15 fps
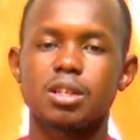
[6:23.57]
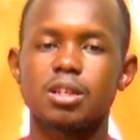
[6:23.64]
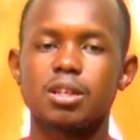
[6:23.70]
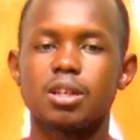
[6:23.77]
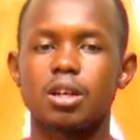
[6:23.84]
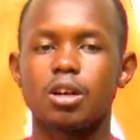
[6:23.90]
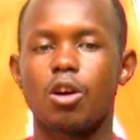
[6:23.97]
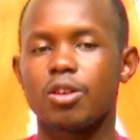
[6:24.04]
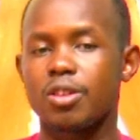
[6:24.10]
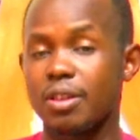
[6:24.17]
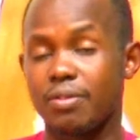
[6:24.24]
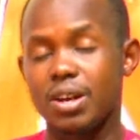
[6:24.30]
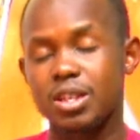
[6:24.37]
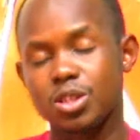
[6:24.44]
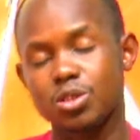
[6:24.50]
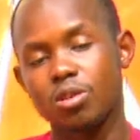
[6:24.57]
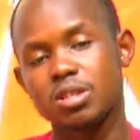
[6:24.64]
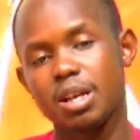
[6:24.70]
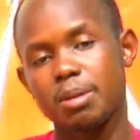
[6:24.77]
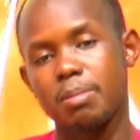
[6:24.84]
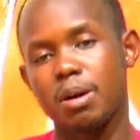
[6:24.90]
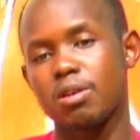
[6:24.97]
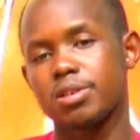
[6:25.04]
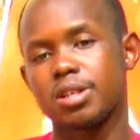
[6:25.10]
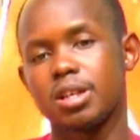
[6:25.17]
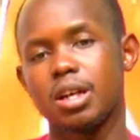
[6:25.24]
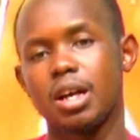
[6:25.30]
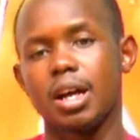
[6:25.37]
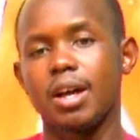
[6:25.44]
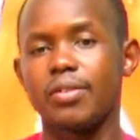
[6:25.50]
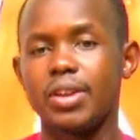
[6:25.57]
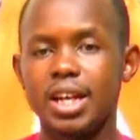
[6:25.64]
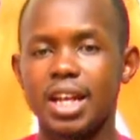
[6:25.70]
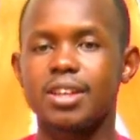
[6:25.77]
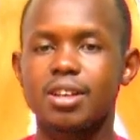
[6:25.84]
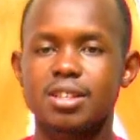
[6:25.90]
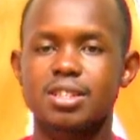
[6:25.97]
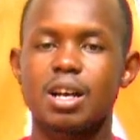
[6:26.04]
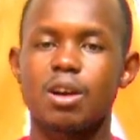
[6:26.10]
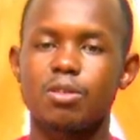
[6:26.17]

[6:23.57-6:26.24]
or the verse talks about the nature sound.